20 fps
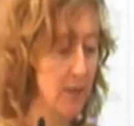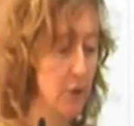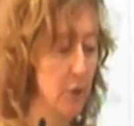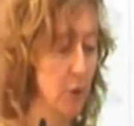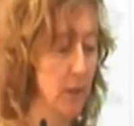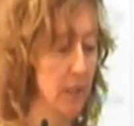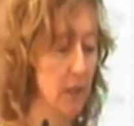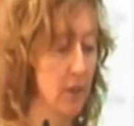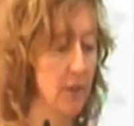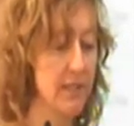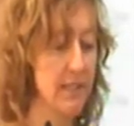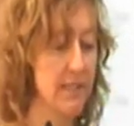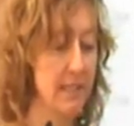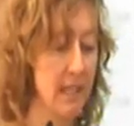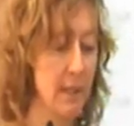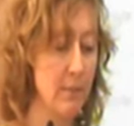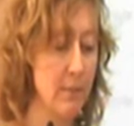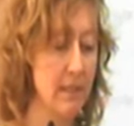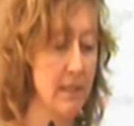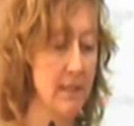actually got
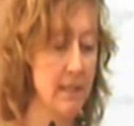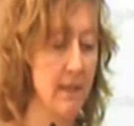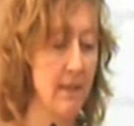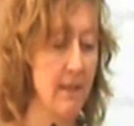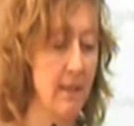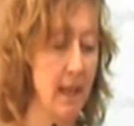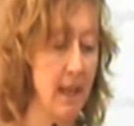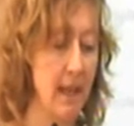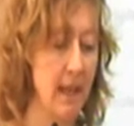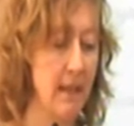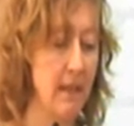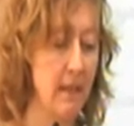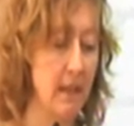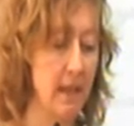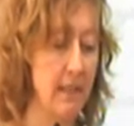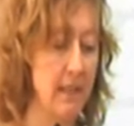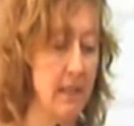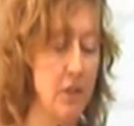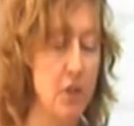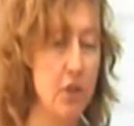statements in there,
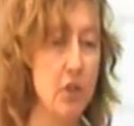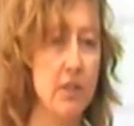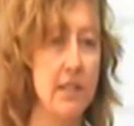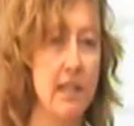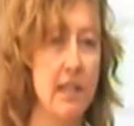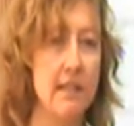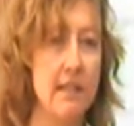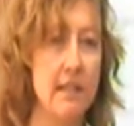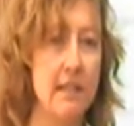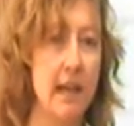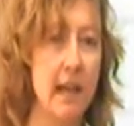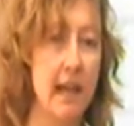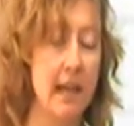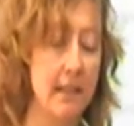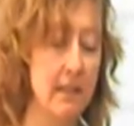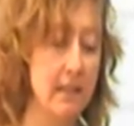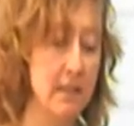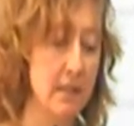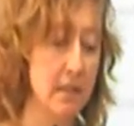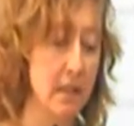any associated
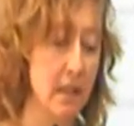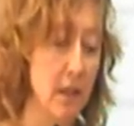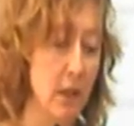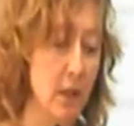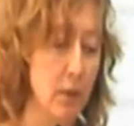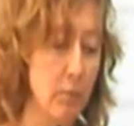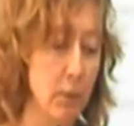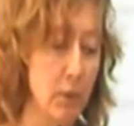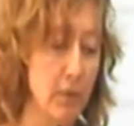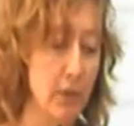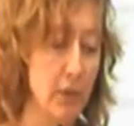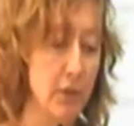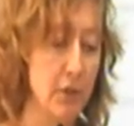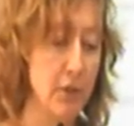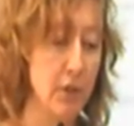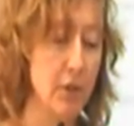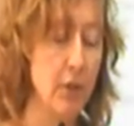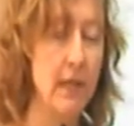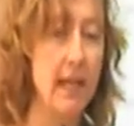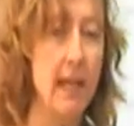guidance, but we've
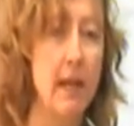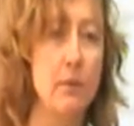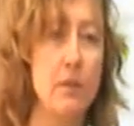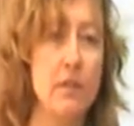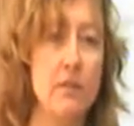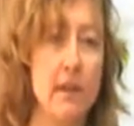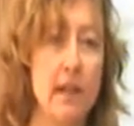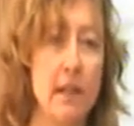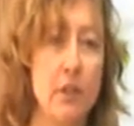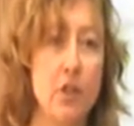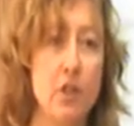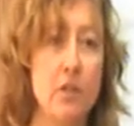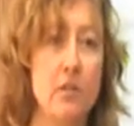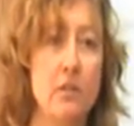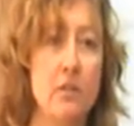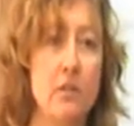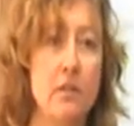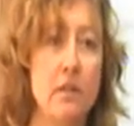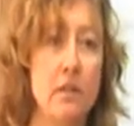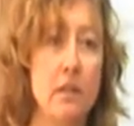also got count of
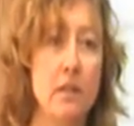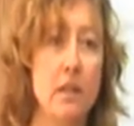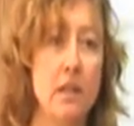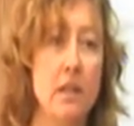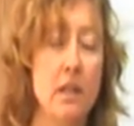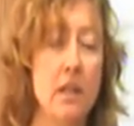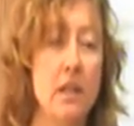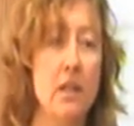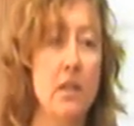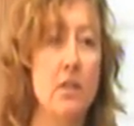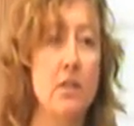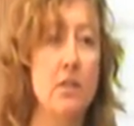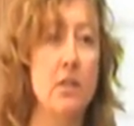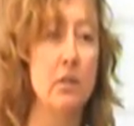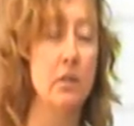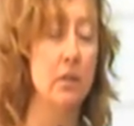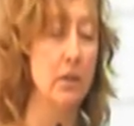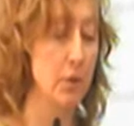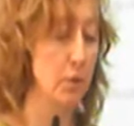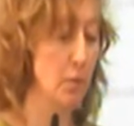actions.
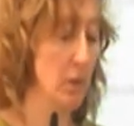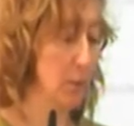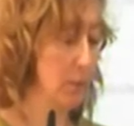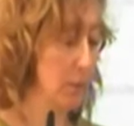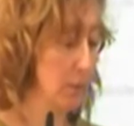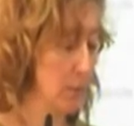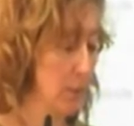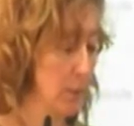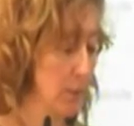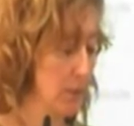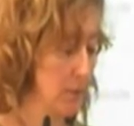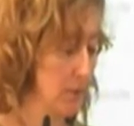So as well,